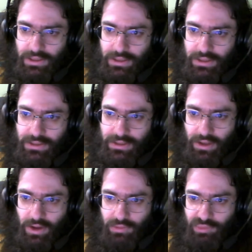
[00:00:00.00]
it's
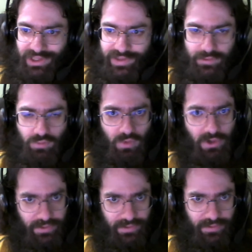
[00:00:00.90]
not because it
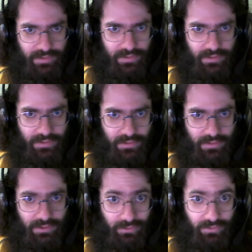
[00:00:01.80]
works.
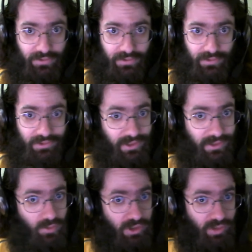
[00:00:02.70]
Note, it's because
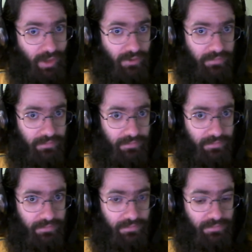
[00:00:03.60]
it works better.
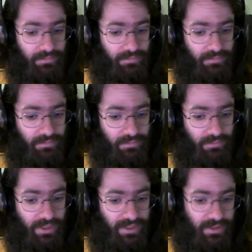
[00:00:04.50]

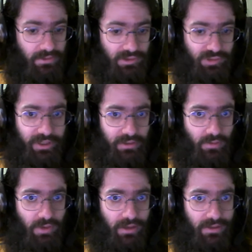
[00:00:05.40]
I still expect the
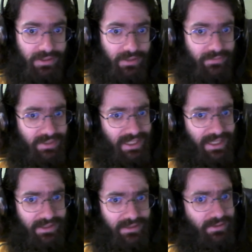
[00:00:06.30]
wireless stuff to
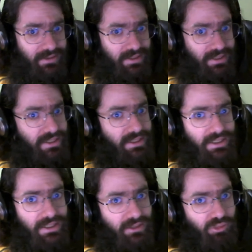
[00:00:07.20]
kind of, you
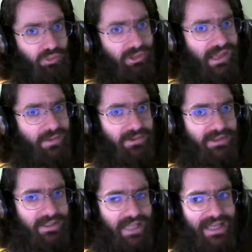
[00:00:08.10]
know, be able
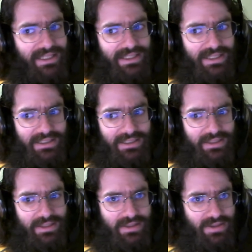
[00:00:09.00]
to access
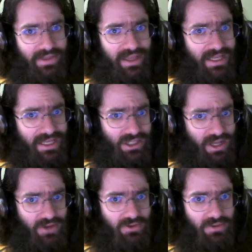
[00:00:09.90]
the thing in
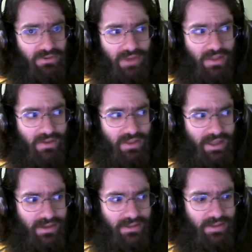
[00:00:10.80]
general, rather than
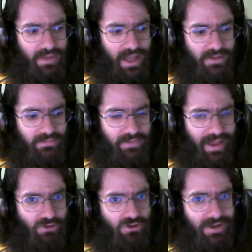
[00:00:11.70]
like some kind of
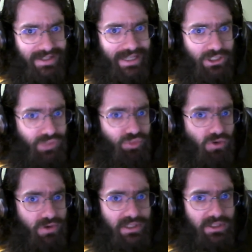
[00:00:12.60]
error. It's actually
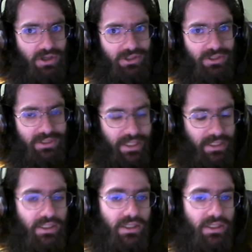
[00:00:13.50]
broken. It's not just like